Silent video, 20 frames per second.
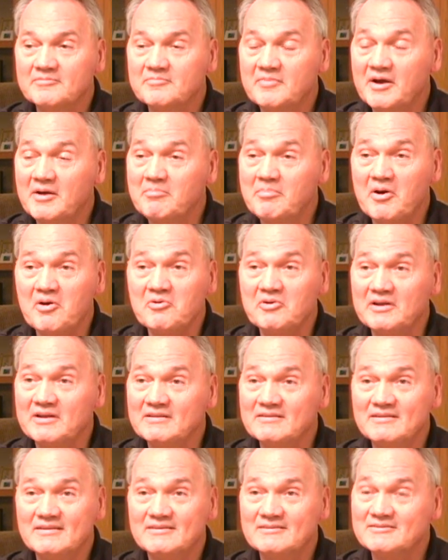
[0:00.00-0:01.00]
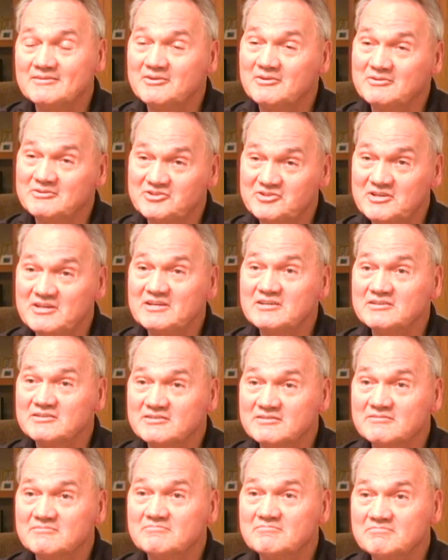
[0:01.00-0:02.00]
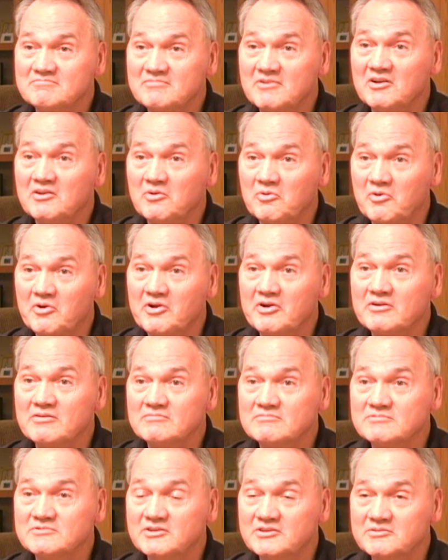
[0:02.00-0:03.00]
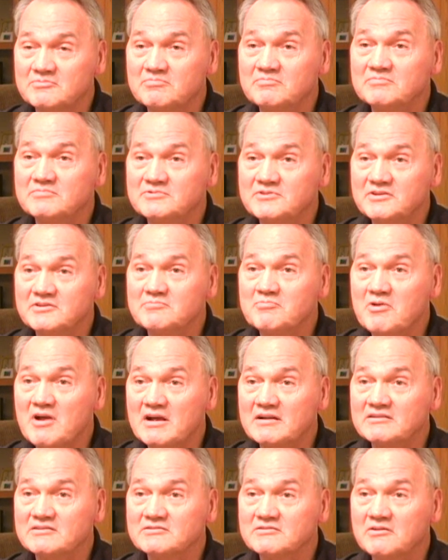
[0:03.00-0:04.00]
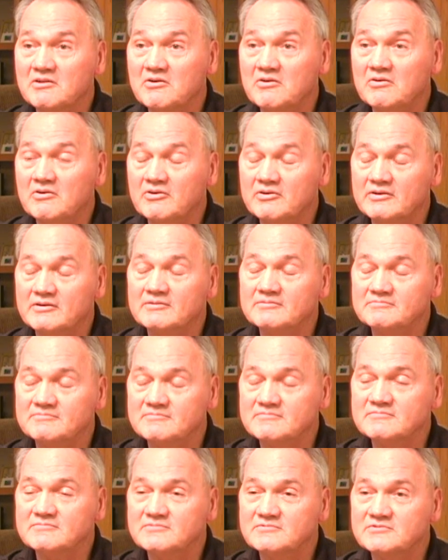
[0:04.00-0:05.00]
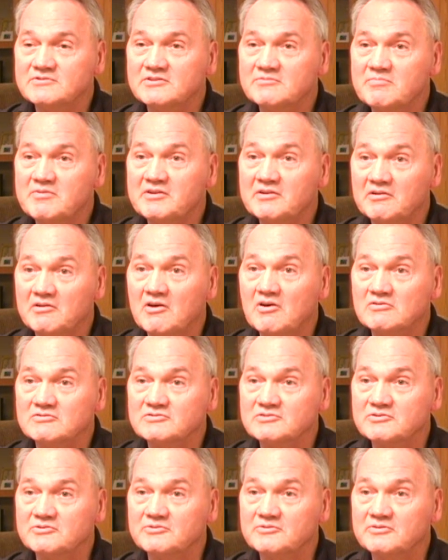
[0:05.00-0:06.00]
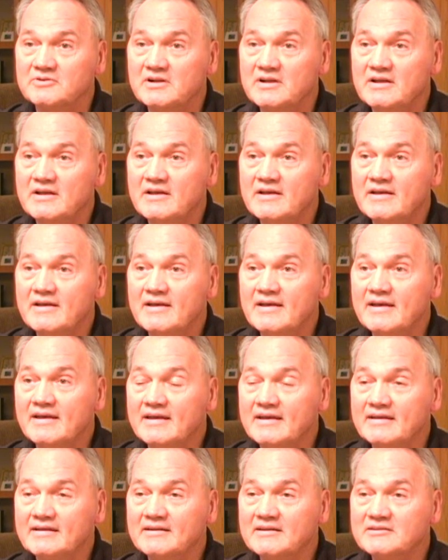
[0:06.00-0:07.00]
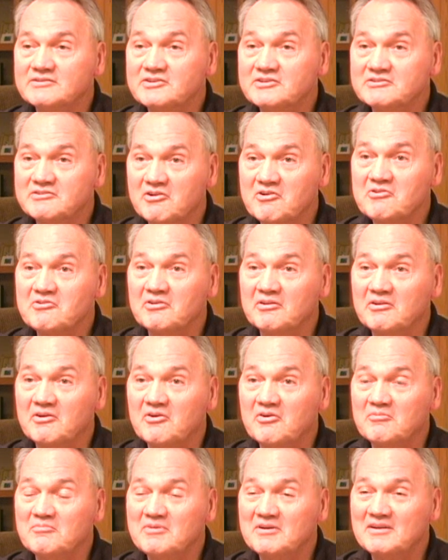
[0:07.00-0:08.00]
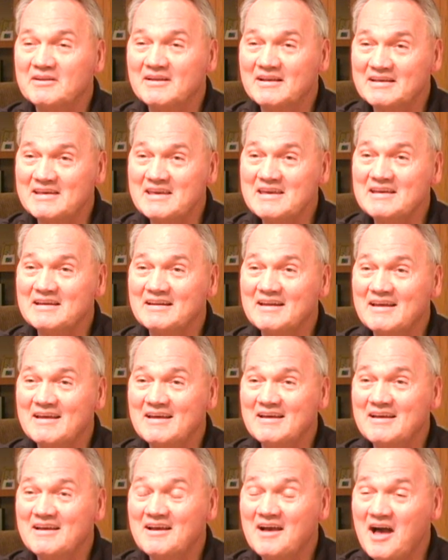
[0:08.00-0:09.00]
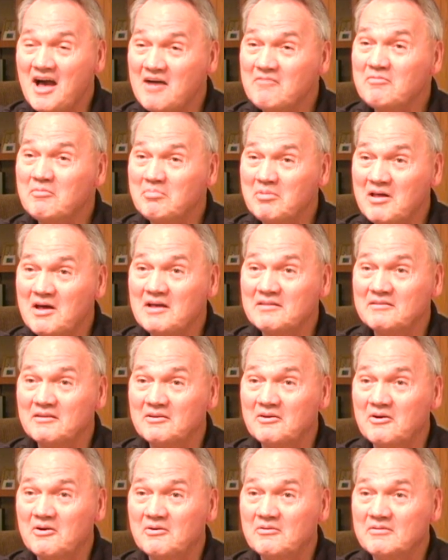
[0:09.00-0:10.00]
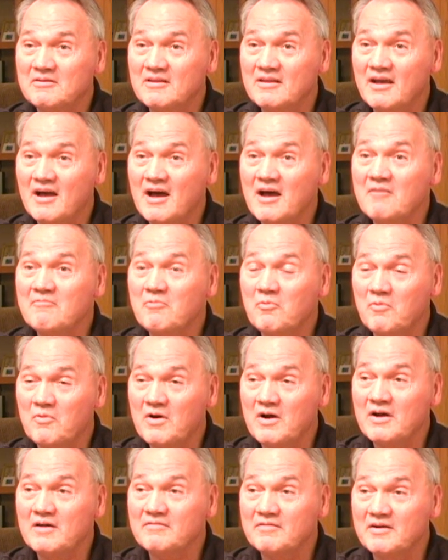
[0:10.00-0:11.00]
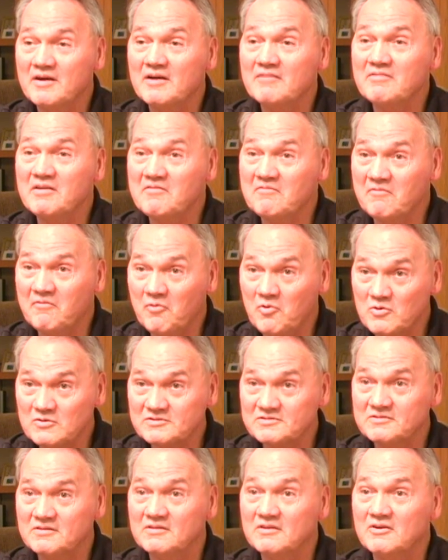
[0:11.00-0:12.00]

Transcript: My opponent, she is a lawyer. She's practiced law, or she's been to law school, and she's learned the law. But again, I've applied the law. I've enforced the